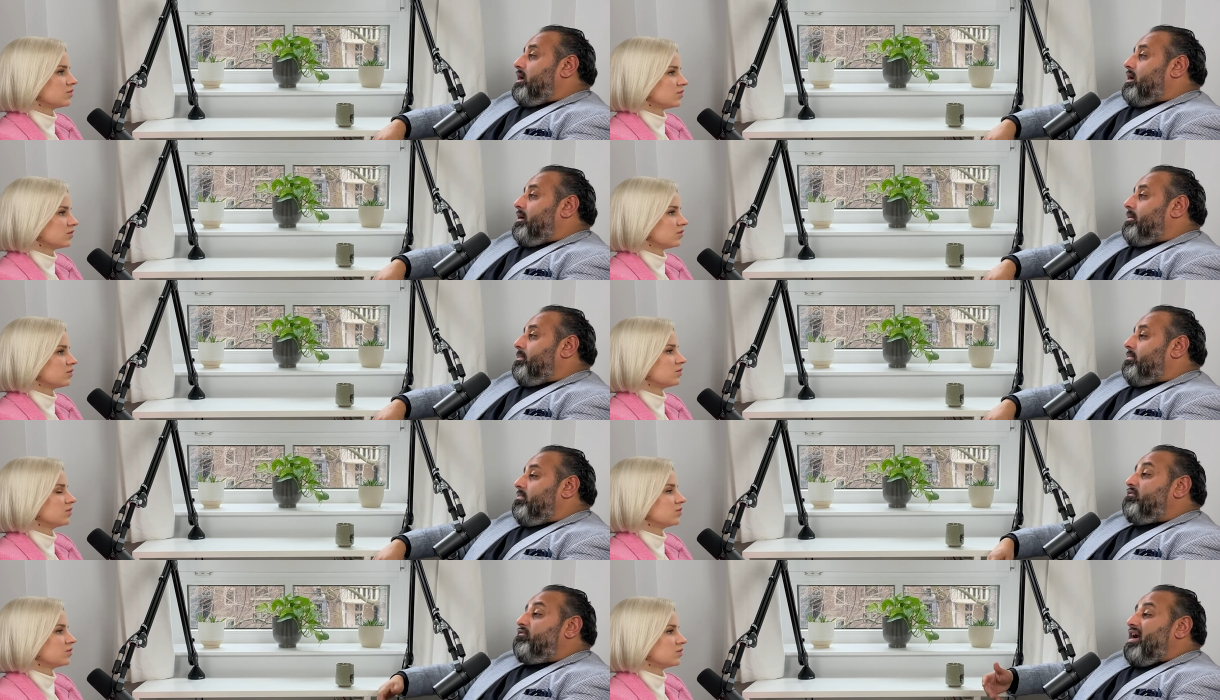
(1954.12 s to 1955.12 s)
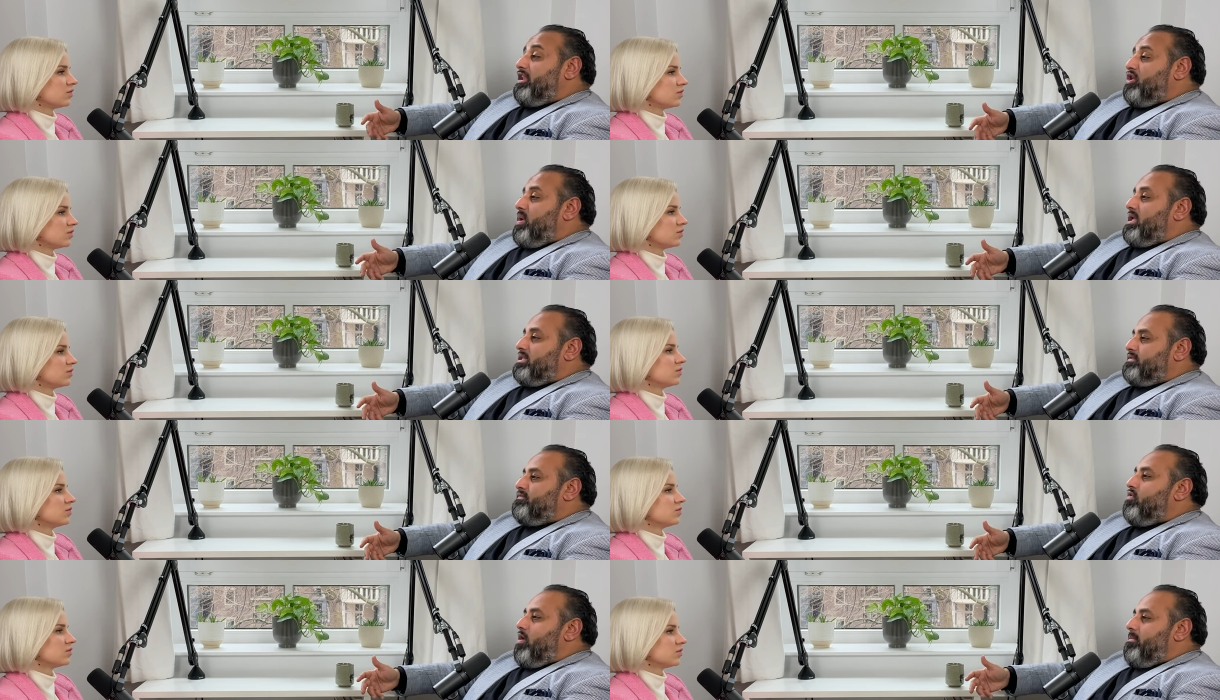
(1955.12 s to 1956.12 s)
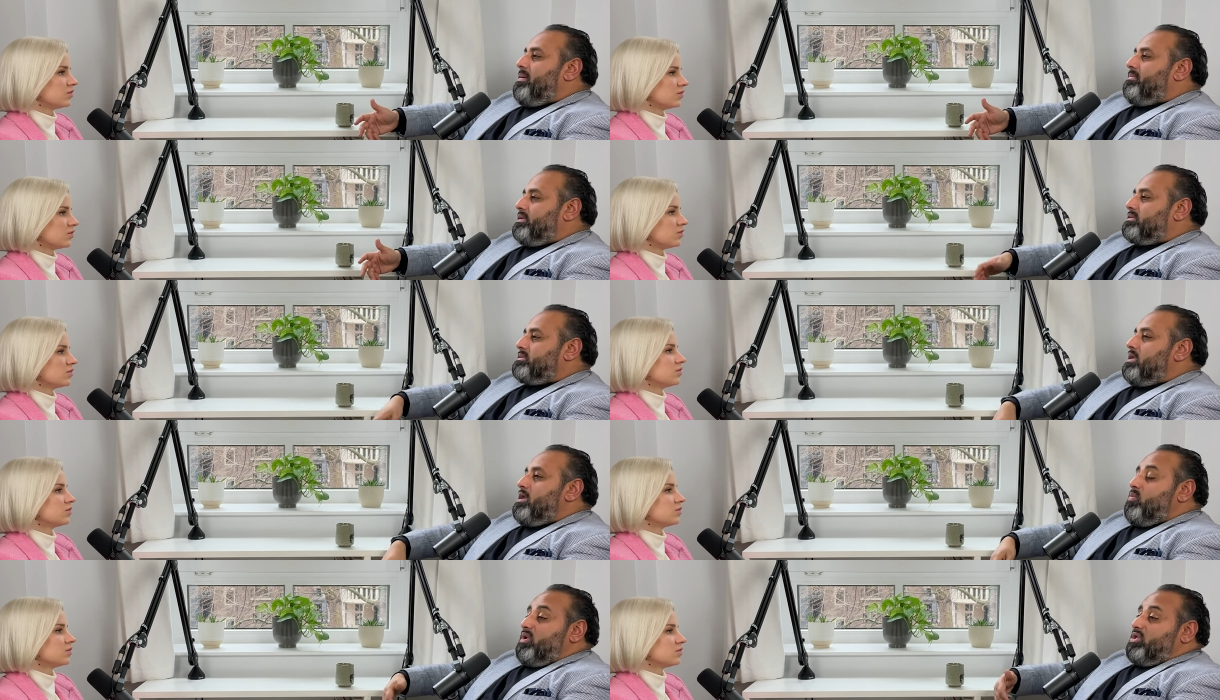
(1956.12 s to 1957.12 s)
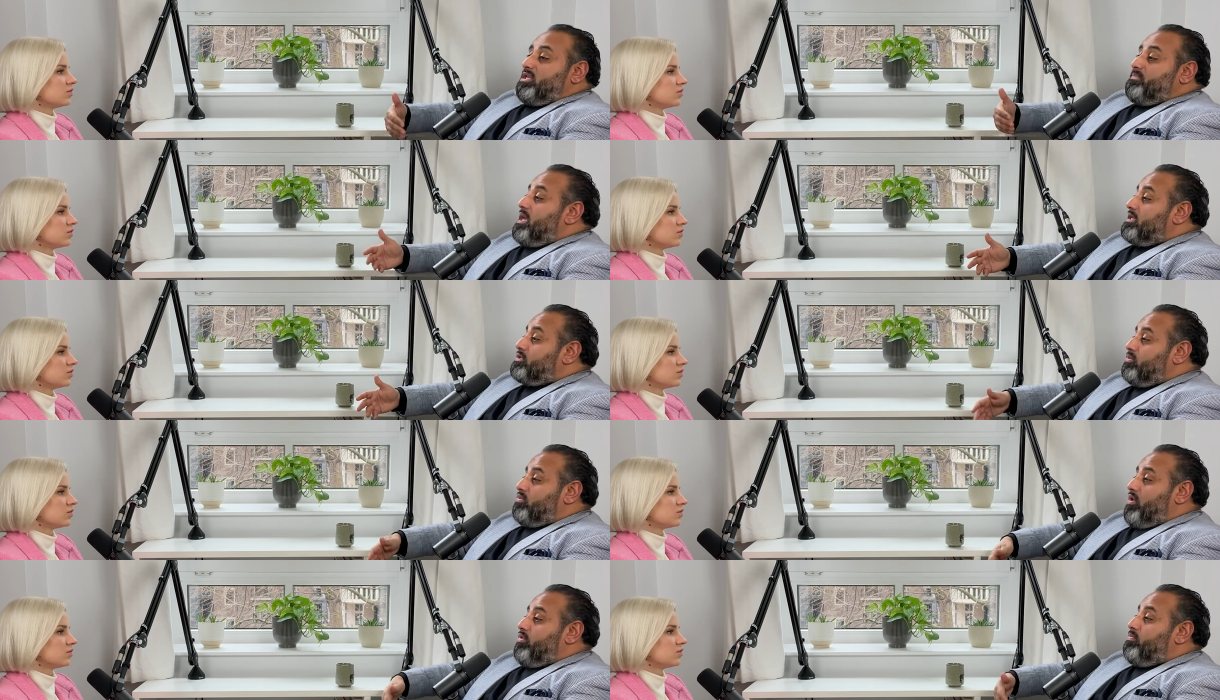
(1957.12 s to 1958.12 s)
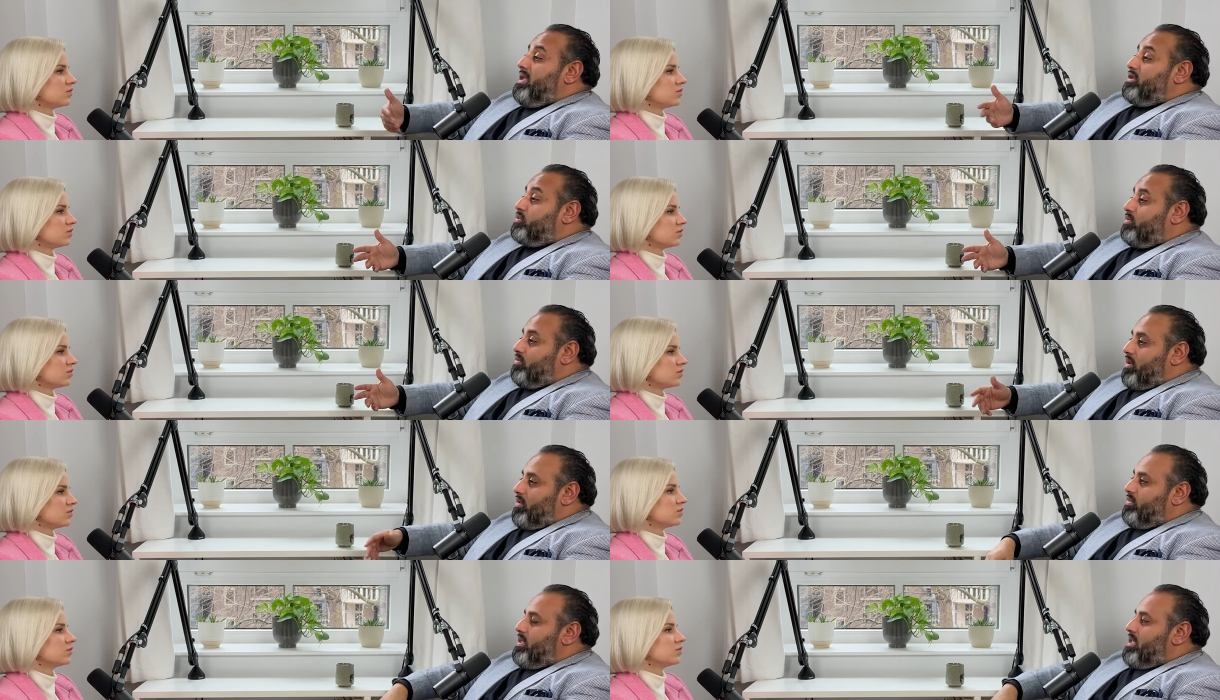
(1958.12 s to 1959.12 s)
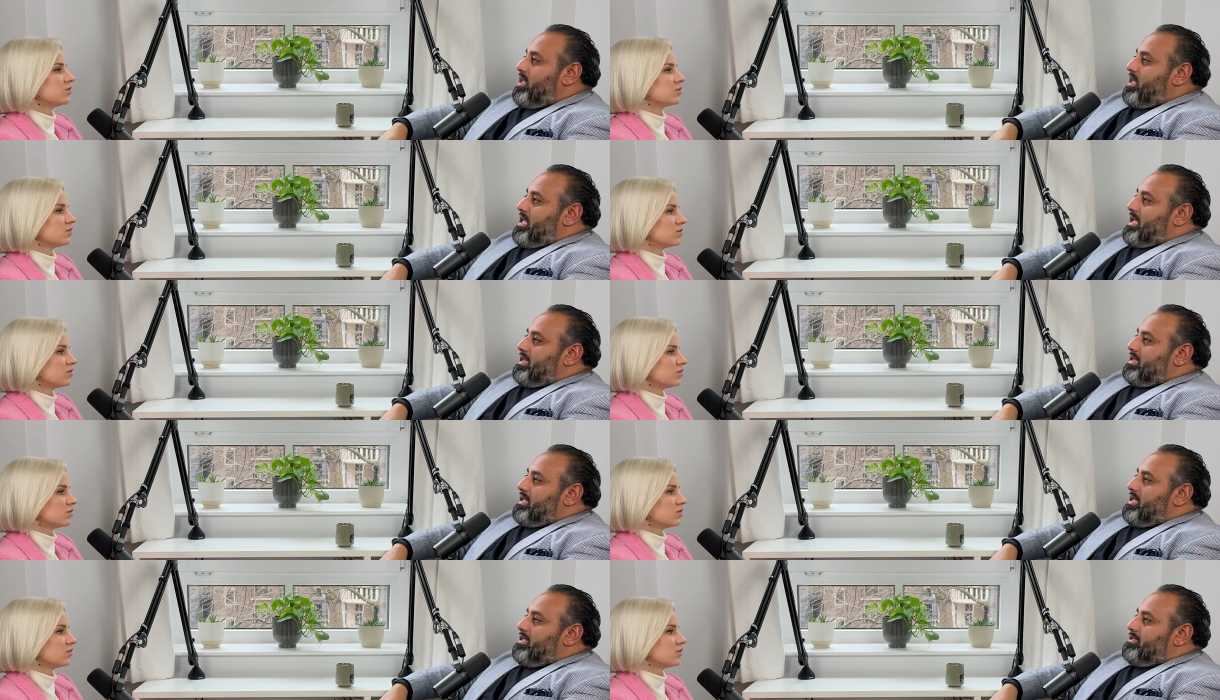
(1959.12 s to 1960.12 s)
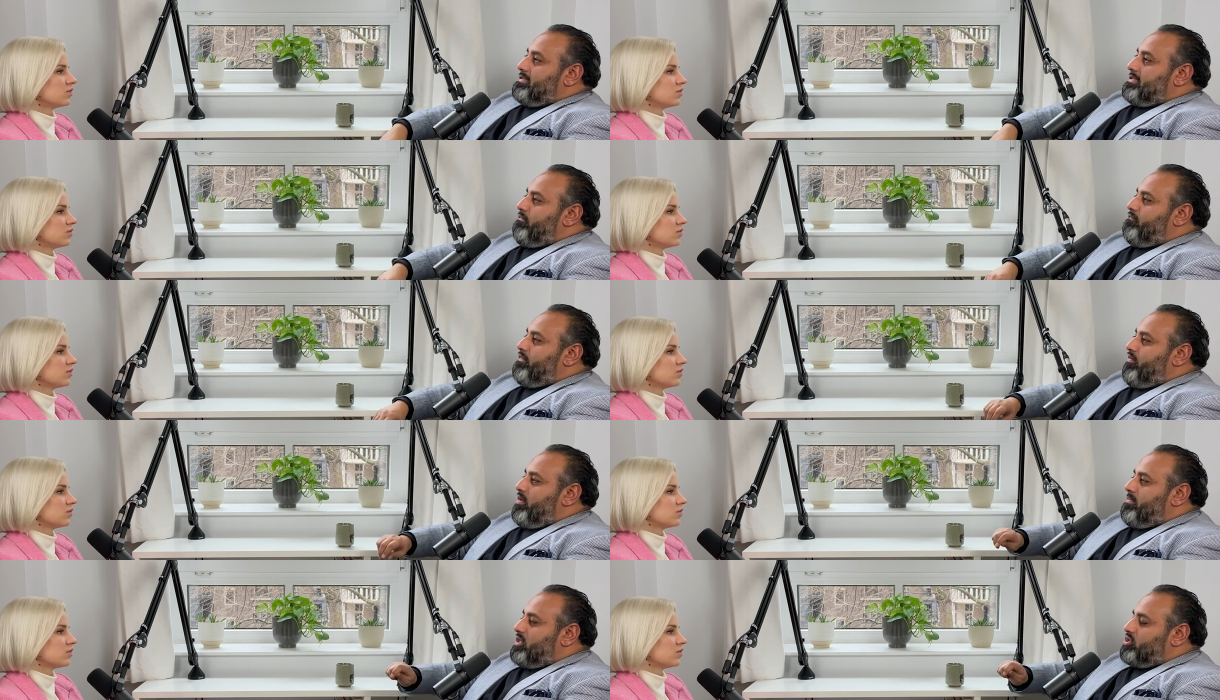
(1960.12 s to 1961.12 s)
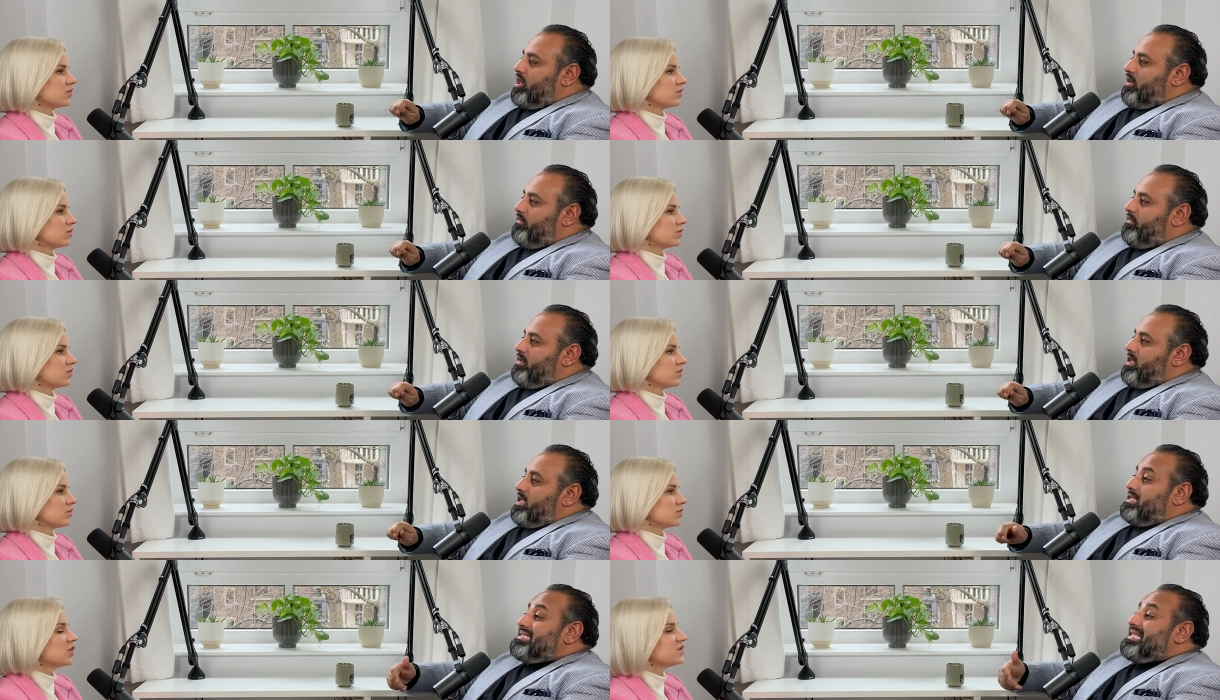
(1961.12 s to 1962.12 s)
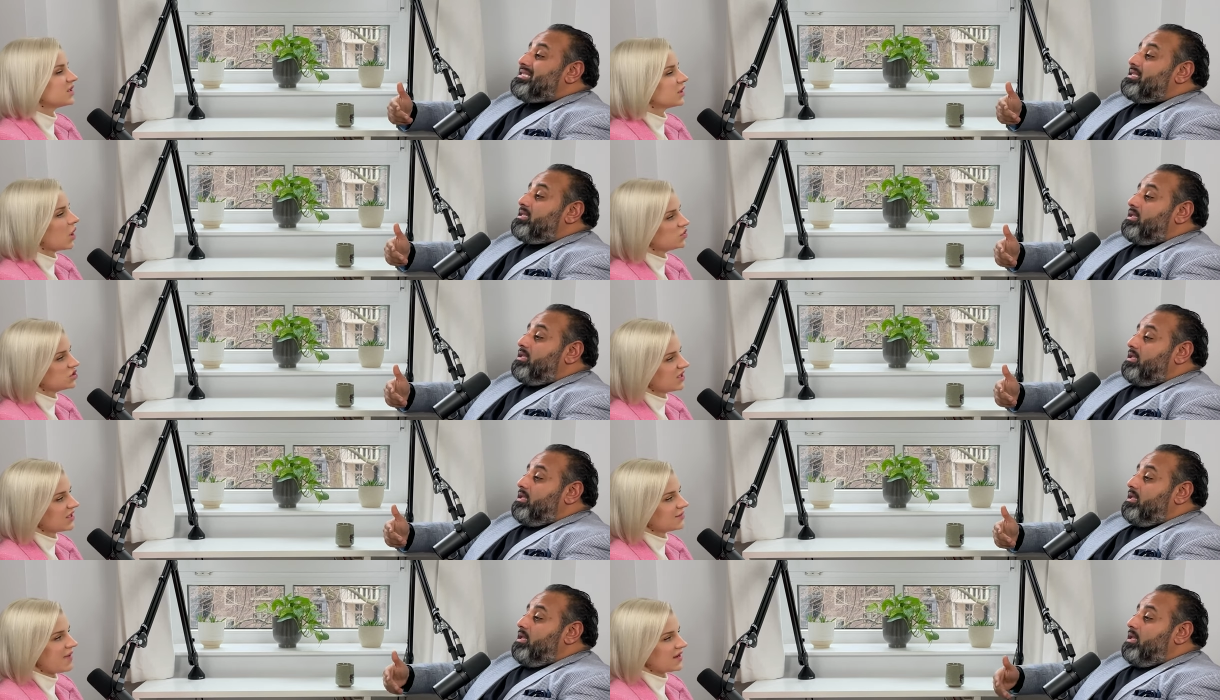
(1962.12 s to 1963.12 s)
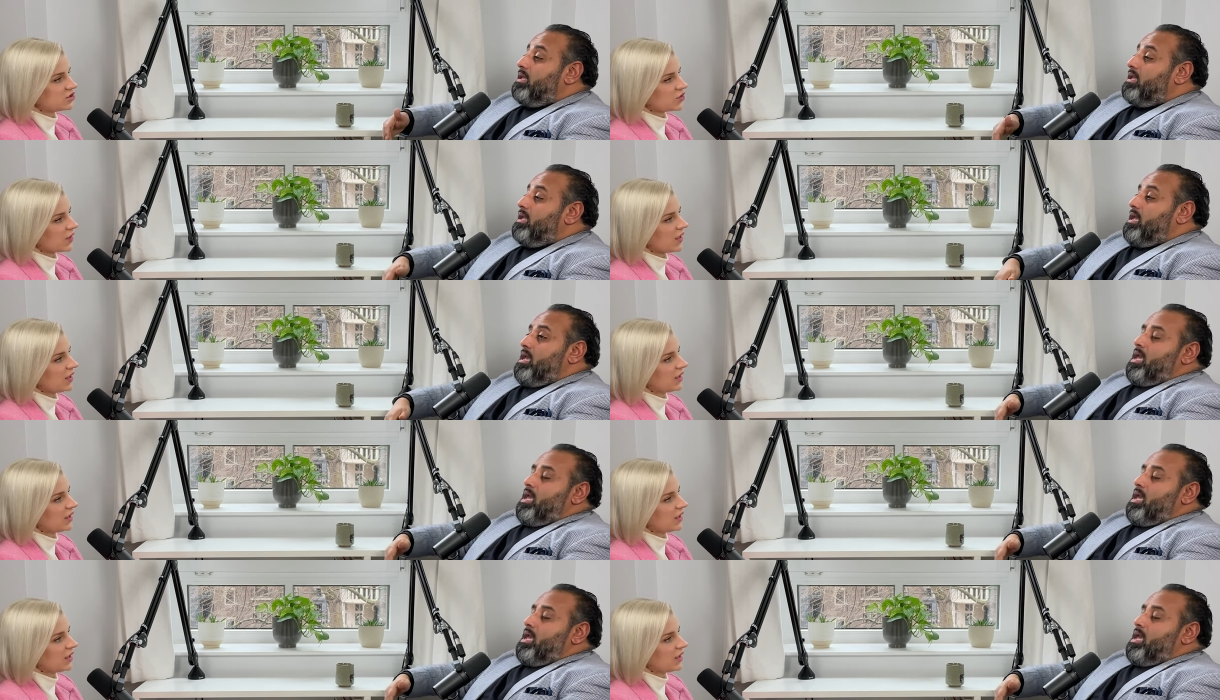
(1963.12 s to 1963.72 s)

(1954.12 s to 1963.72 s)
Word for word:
Speaker 1: um, value adds for our members which is personal growth mental growth it is very much kind of so is it
Speaker 2: coaching and mentoring